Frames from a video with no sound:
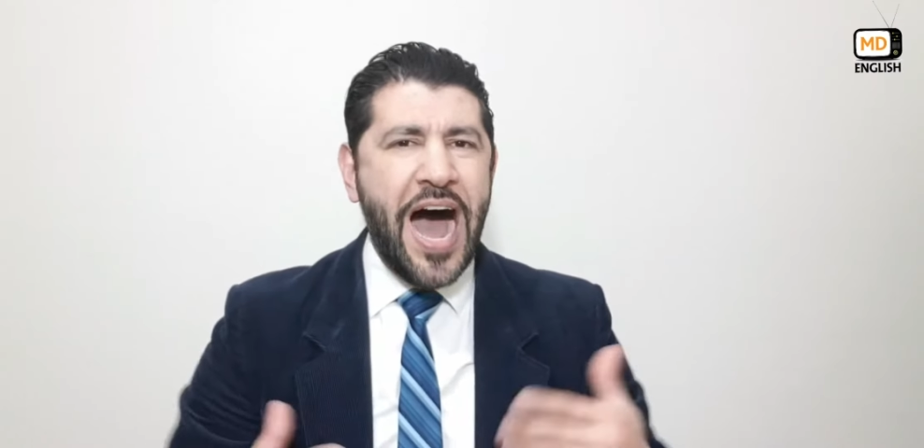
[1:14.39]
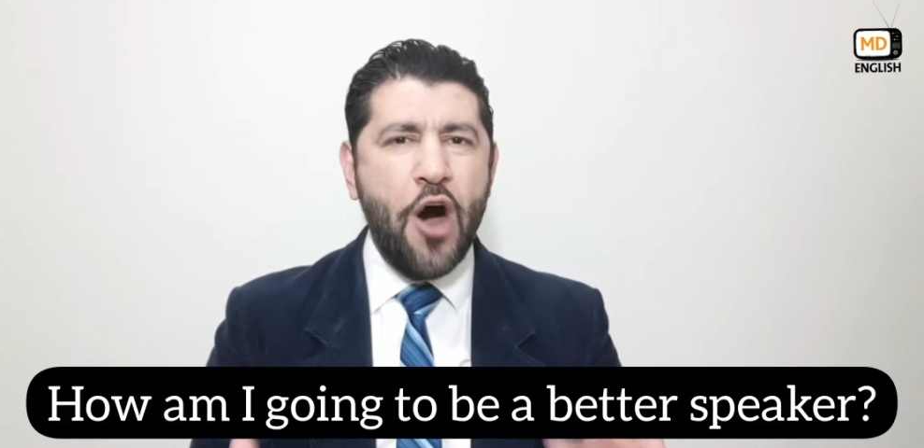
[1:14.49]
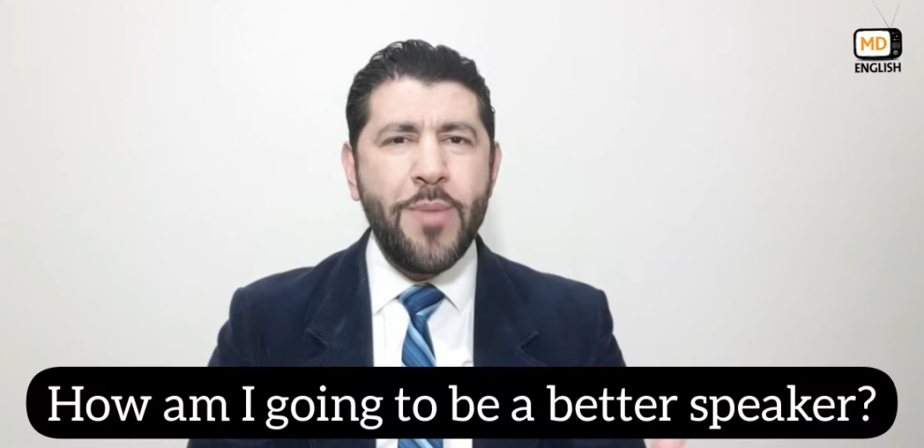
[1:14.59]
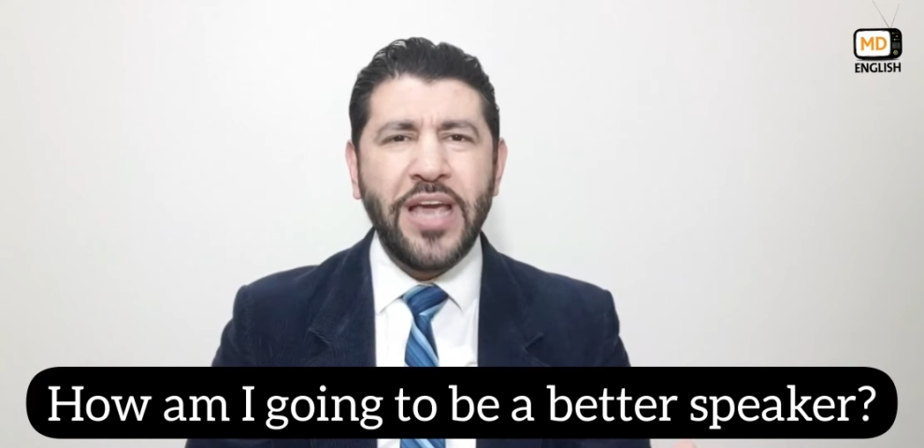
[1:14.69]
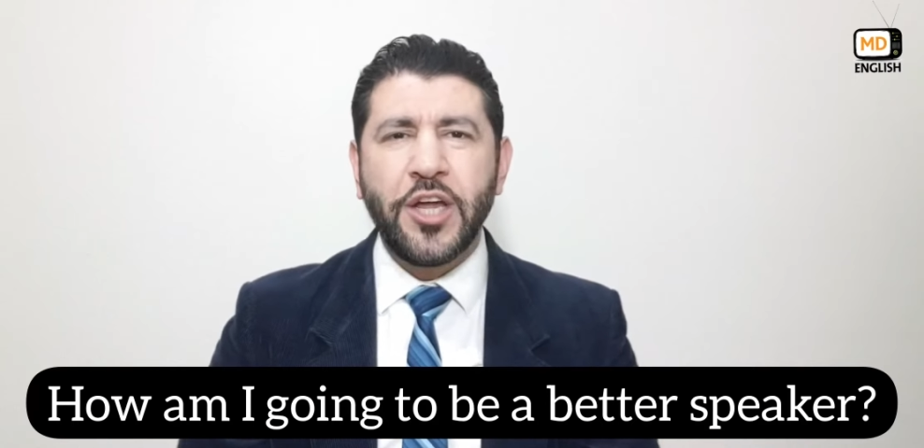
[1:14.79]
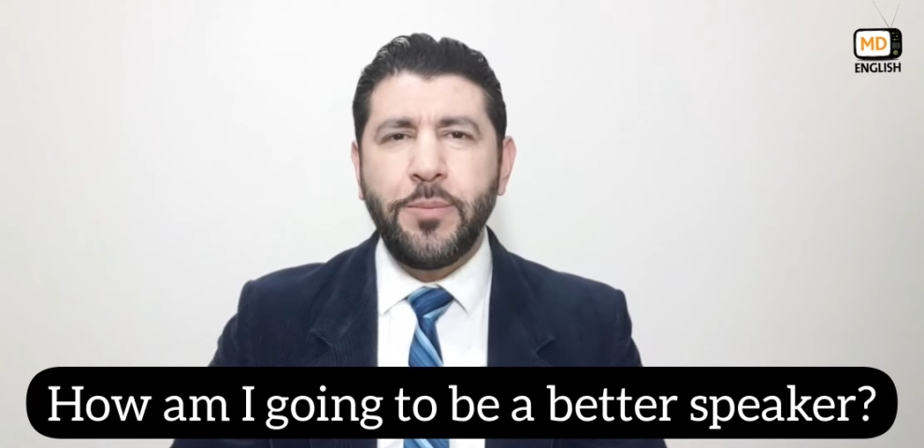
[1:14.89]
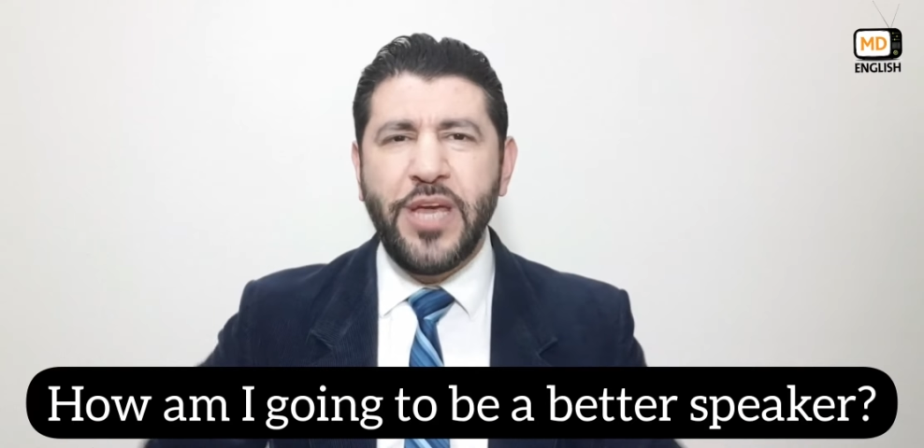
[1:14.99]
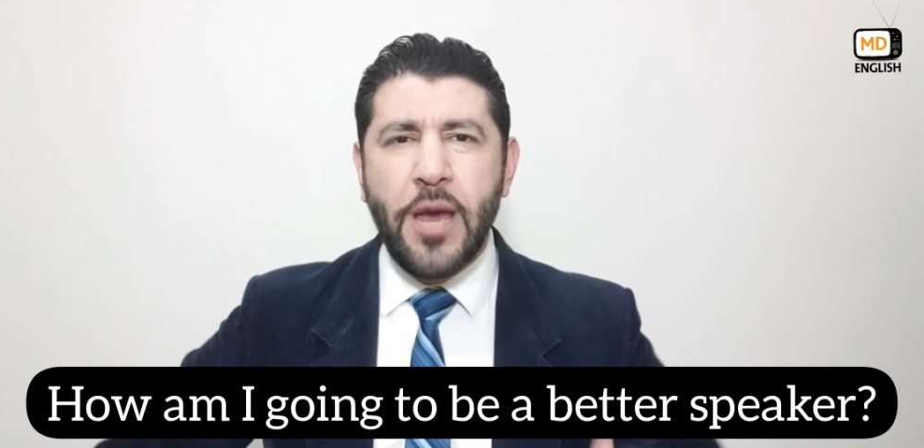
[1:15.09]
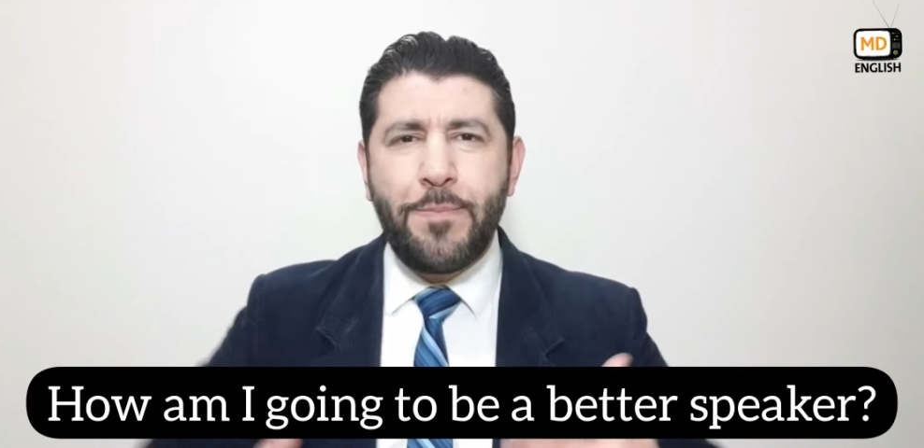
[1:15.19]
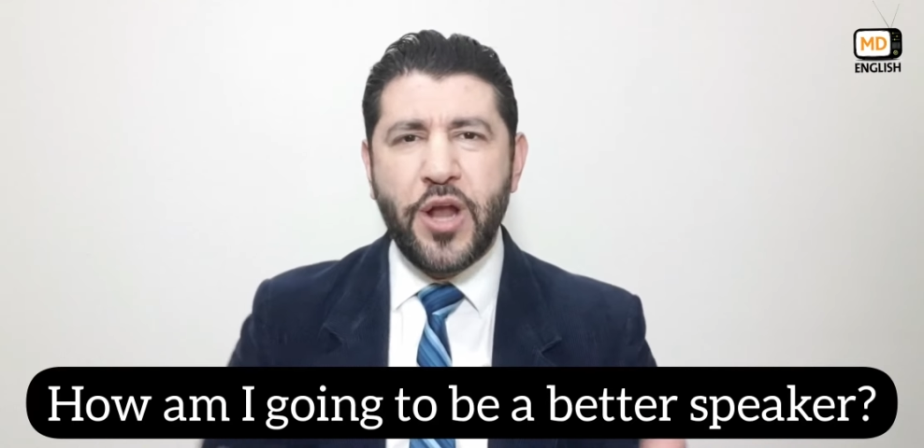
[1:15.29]
how am I going to
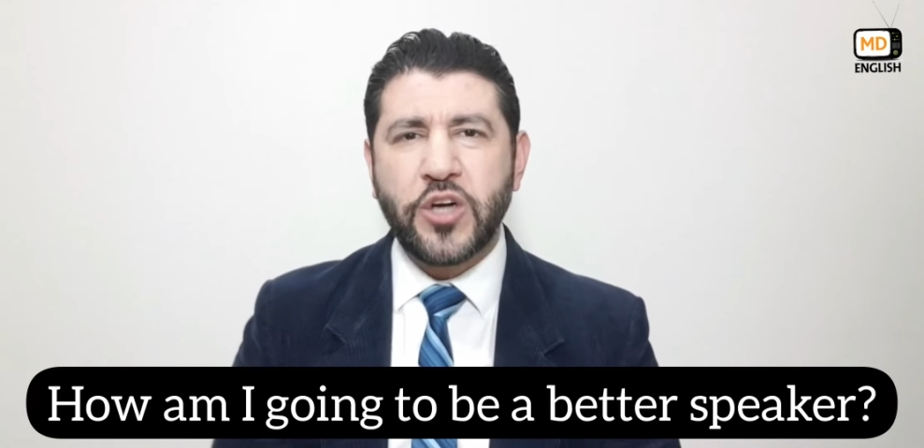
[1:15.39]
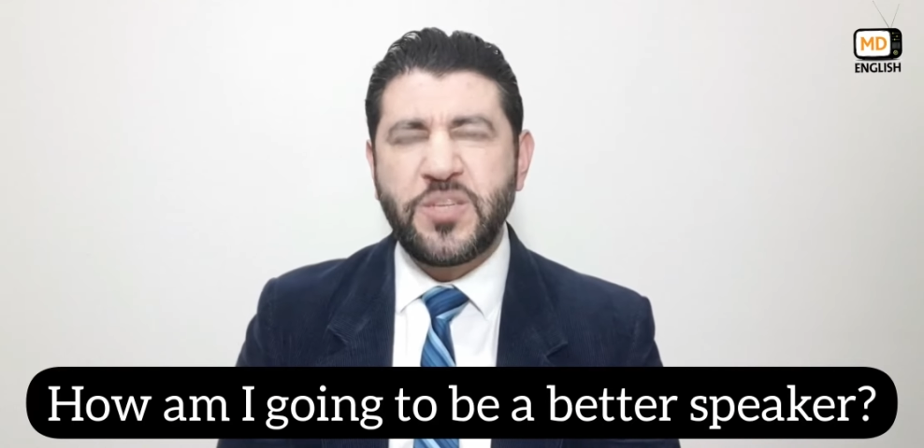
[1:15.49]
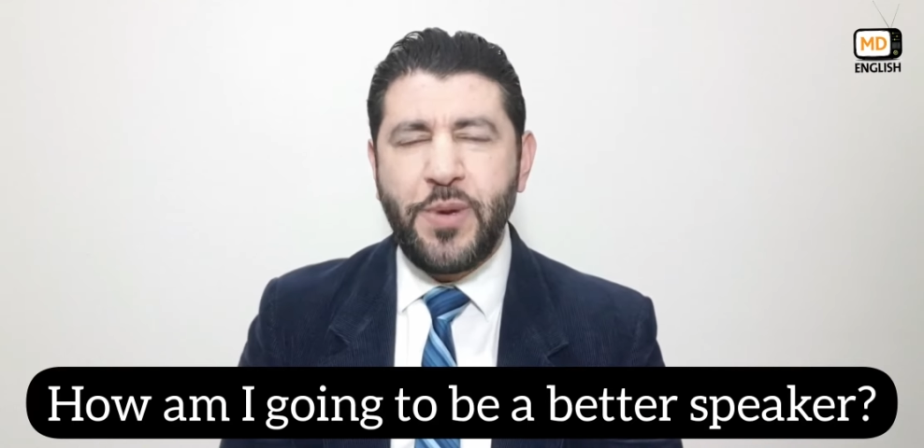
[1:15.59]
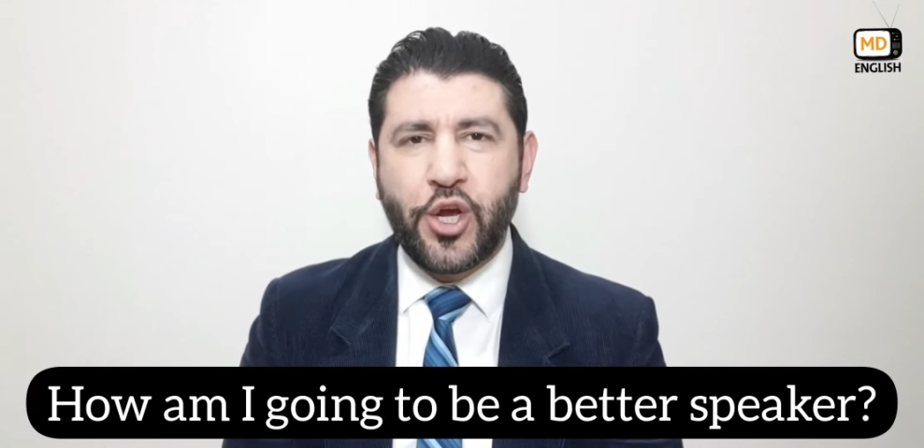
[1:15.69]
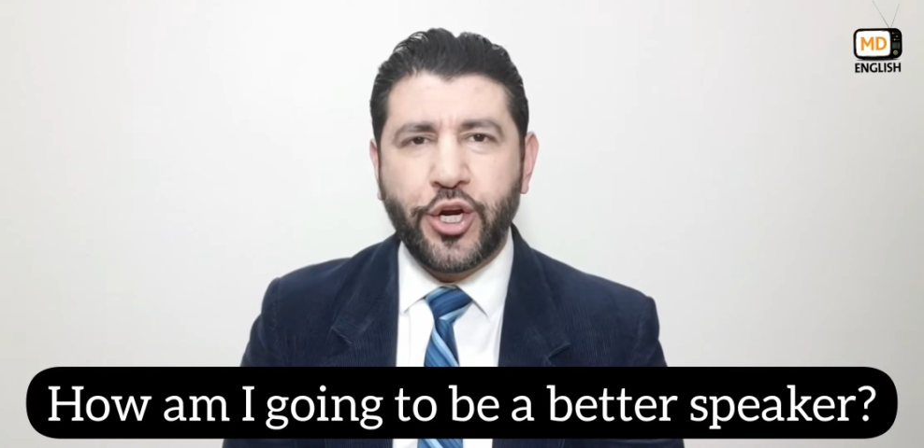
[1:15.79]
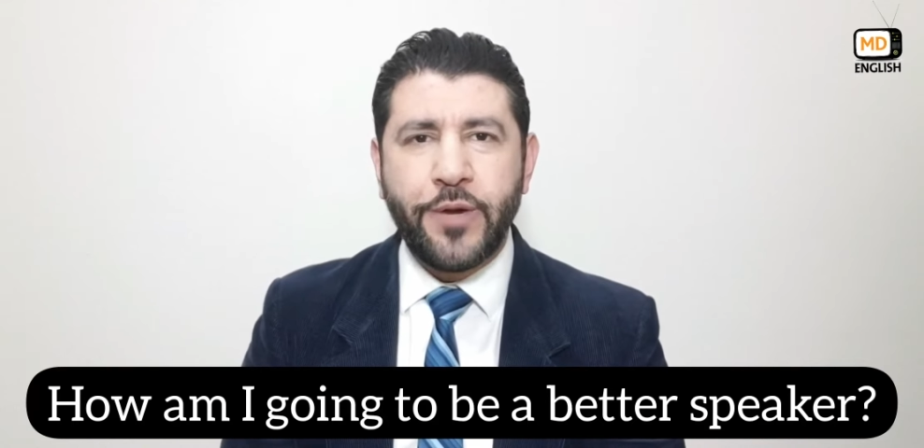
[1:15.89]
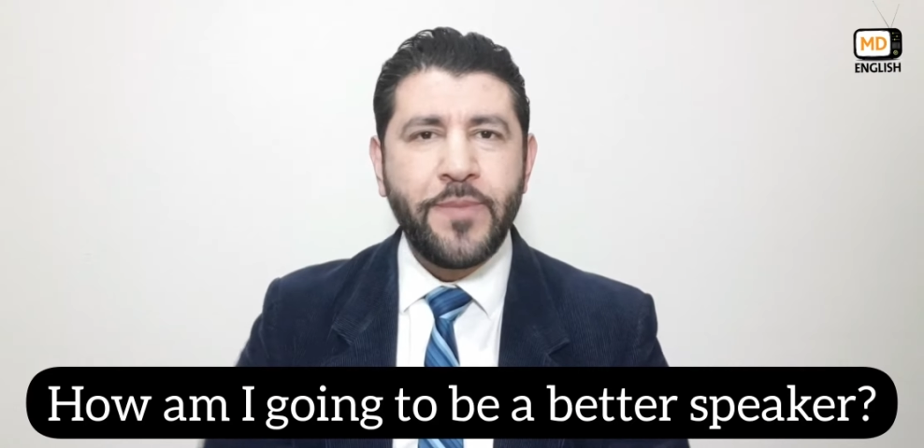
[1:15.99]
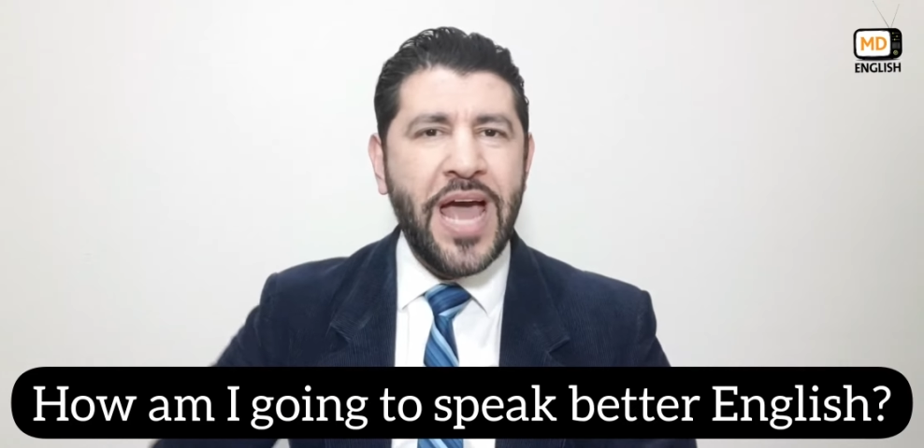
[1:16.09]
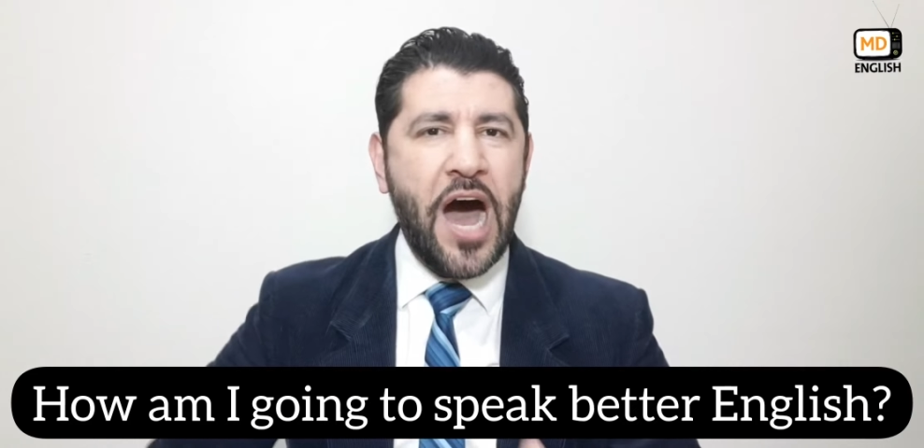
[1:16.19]
be a better speaker?